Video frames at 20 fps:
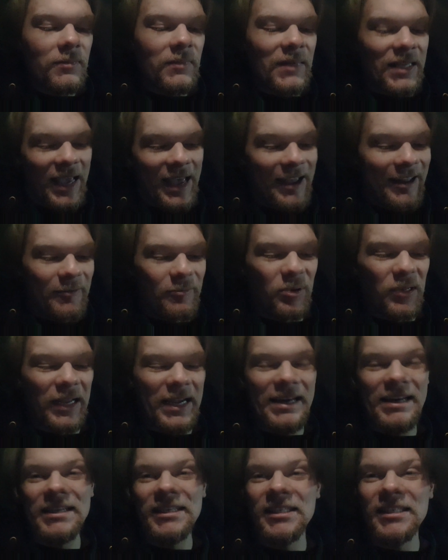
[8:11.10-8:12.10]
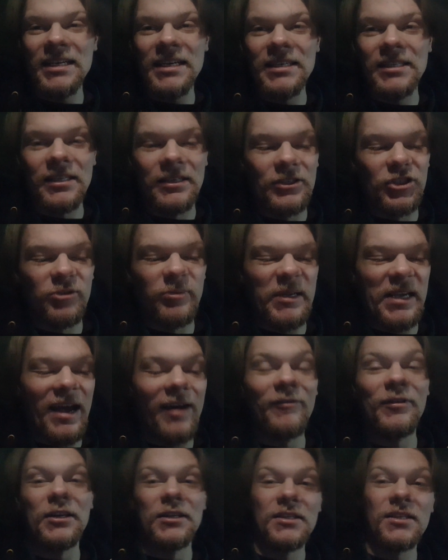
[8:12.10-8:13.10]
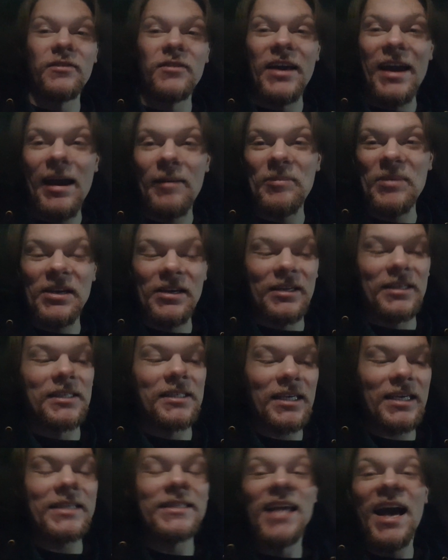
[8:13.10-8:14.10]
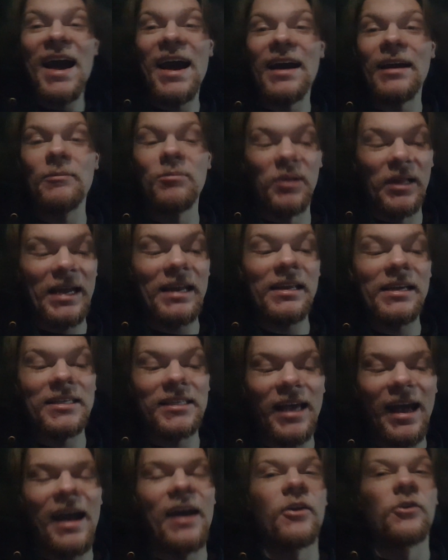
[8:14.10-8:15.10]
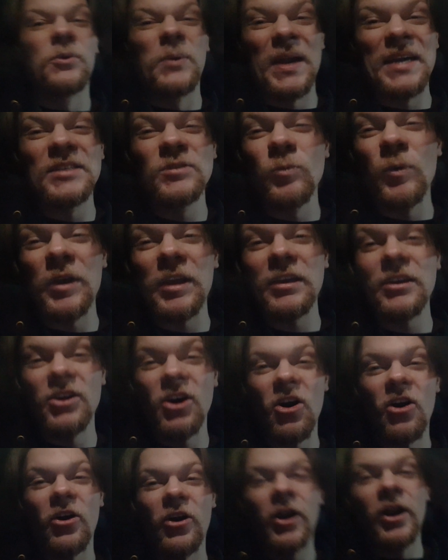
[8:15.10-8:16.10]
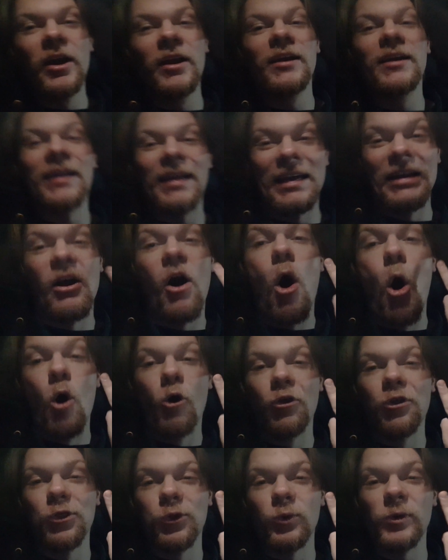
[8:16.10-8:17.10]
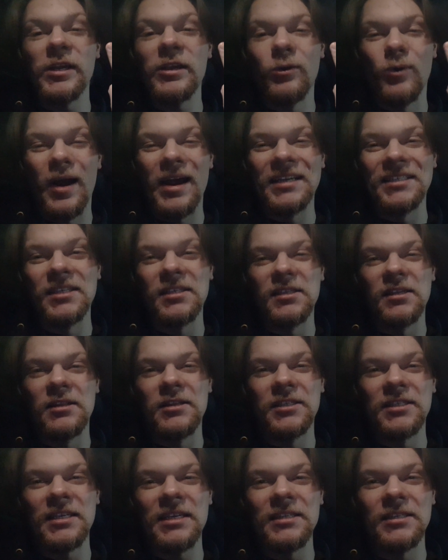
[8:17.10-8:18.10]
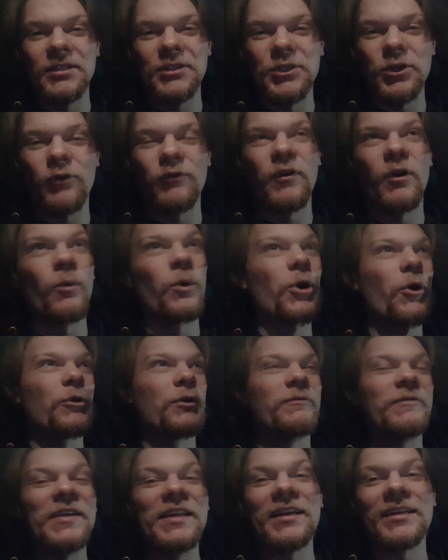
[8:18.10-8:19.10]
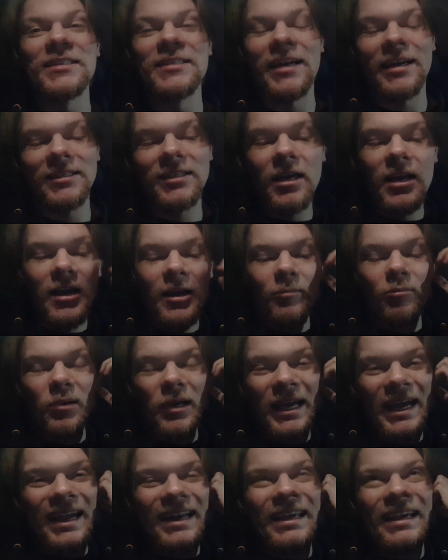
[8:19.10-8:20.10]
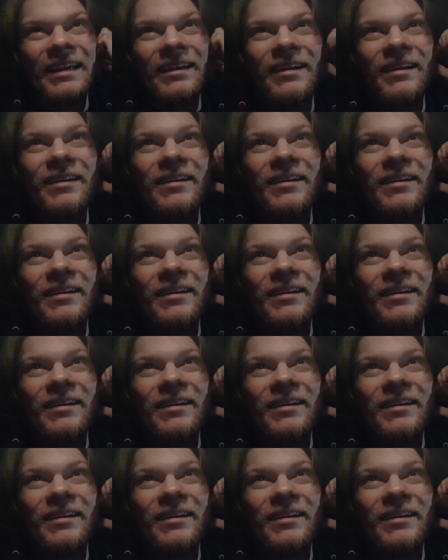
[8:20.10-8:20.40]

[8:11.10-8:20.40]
And Blaney's season should be evidence of that, because Blaney has had a race-winning car in all 3 races of the season so far. We're going to Phoenix next. Blaney